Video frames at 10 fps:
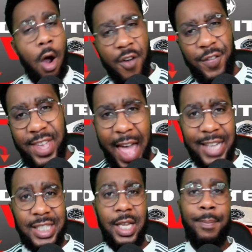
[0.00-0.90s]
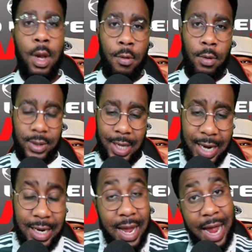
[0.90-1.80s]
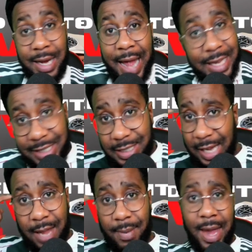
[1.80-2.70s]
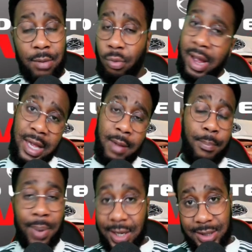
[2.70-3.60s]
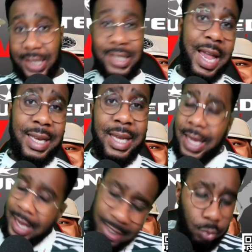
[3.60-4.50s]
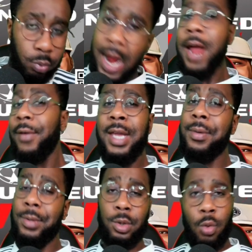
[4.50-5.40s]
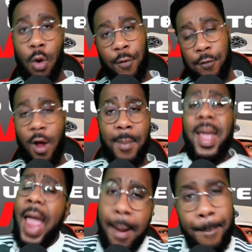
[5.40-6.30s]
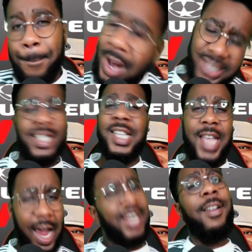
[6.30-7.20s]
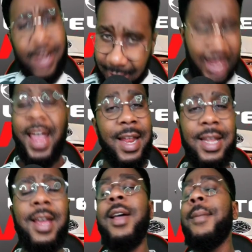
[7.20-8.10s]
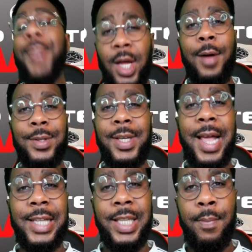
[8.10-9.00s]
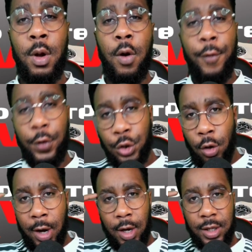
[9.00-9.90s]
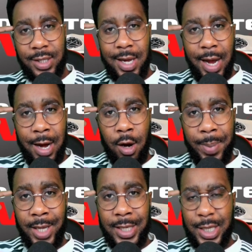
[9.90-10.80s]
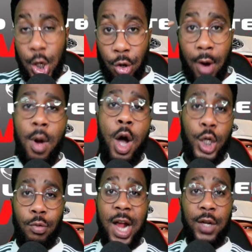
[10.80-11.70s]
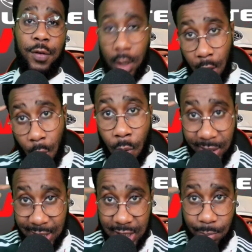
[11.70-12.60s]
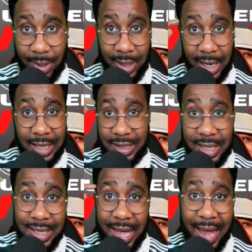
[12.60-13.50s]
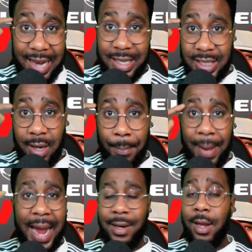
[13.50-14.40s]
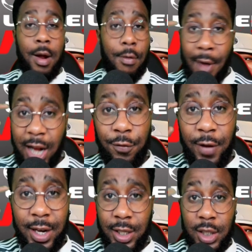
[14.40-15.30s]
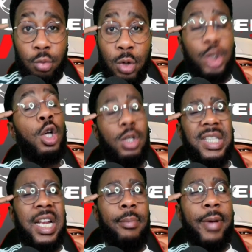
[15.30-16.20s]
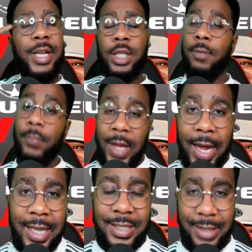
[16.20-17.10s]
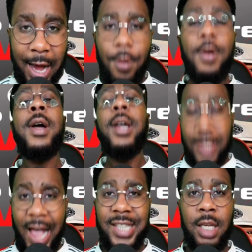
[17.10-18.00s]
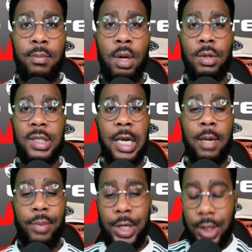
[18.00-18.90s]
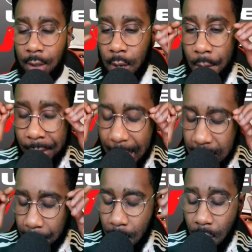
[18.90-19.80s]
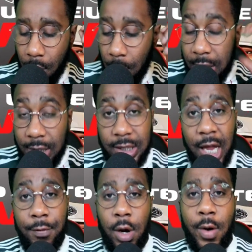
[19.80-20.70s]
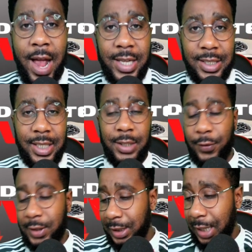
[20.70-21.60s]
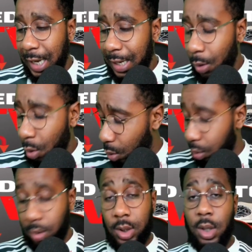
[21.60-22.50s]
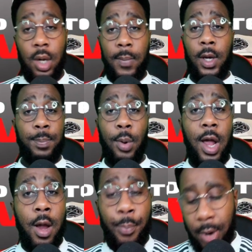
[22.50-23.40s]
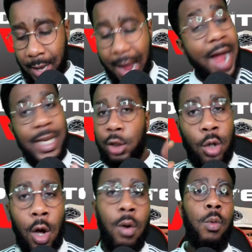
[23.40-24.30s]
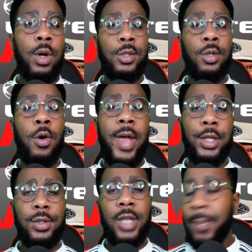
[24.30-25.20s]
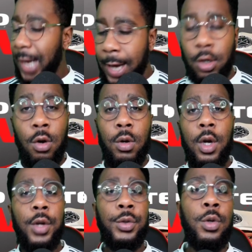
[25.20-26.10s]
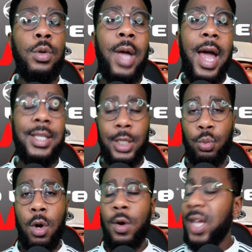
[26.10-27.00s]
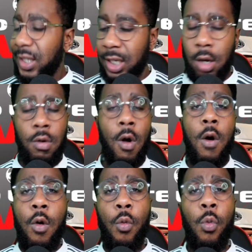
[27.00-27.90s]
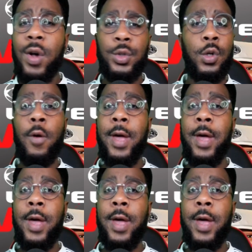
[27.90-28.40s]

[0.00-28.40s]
of Casemiro's head. And that same head where he bust his head is where he scored from and bust his header again. Big up to Casemiro for showing us a little bit of this. Showing Mark Rashford what this means. It's in the head, it's in the mind. Rashford, this was your celebration. It is now Casemiro celebration. Casemiro saving our asses for today. Whew. Because boy, oh boy, I did not want to go extra time, and I know you guys as well did not want to go